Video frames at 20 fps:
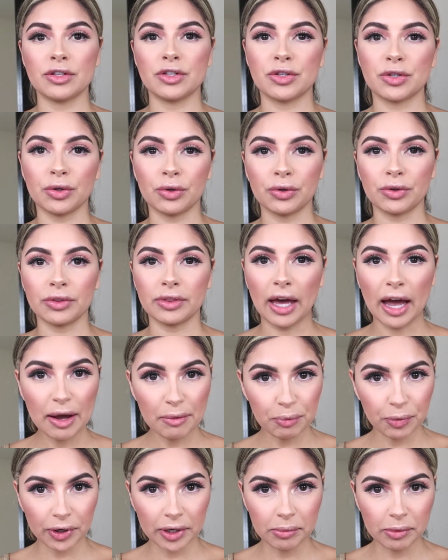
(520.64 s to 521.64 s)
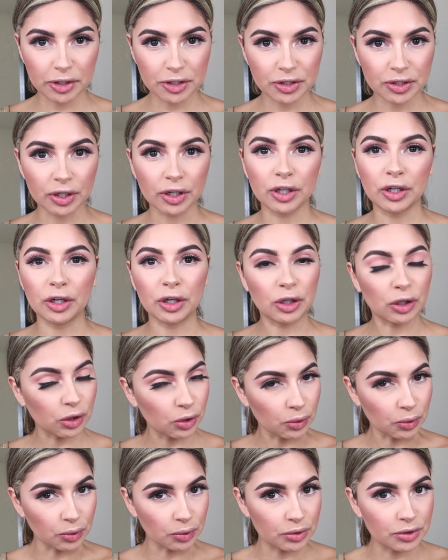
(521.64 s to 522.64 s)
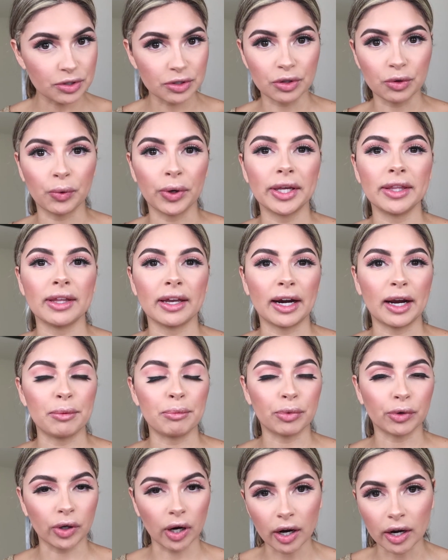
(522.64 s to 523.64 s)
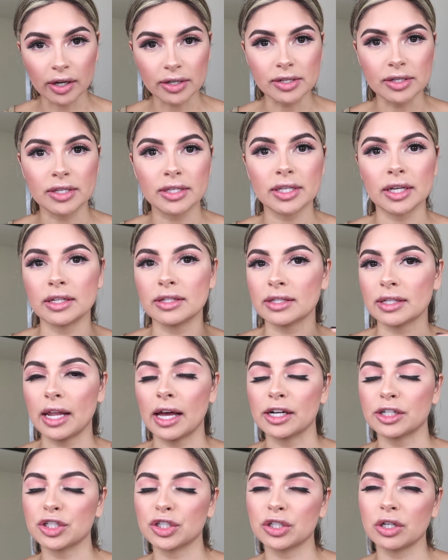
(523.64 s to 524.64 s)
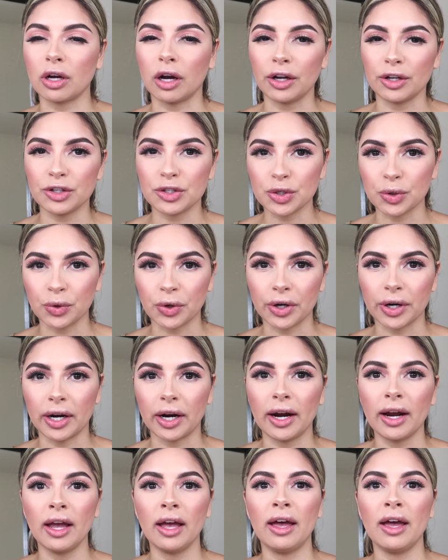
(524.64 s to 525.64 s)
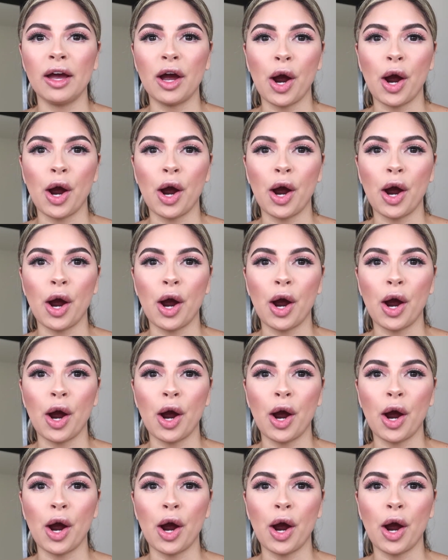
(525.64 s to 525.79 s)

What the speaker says: So that pretty much concludes the way that I bronze / contour,